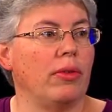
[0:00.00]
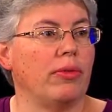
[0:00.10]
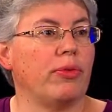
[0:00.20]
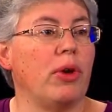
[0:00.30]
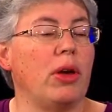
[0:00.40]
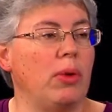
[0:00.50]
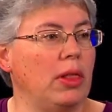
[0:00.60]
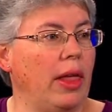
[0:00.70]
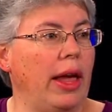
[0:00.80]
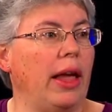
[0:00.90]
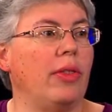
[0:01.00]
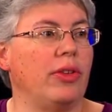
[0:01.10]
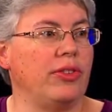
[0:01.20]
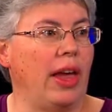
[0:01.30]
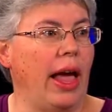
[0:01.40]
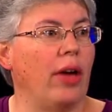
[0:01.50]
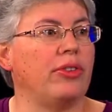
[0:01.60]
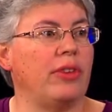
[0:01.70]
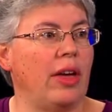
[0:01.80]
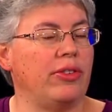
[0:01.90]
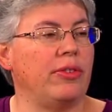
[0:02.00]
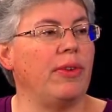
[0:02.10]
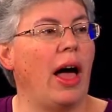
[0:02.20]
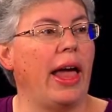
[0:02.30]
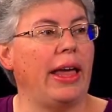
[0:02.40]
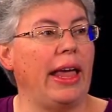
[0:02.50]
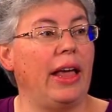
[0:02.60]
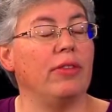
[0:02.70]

frequently in the State House testifying in